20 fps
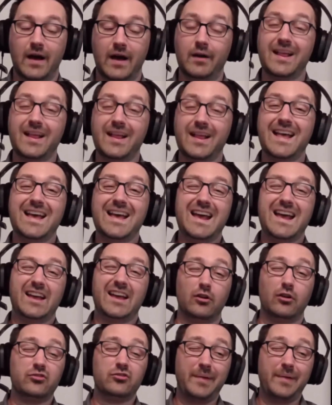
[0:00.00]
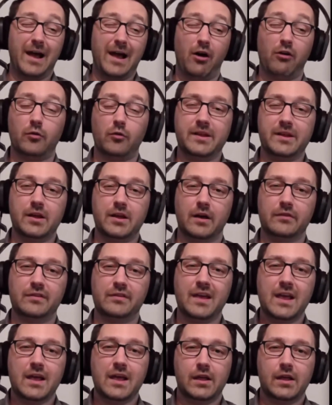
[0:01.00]
out. It's also powerful because
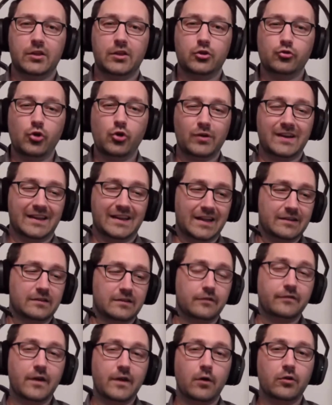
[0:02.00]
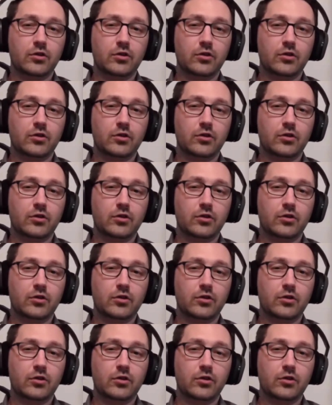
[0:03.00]
you don't get to fair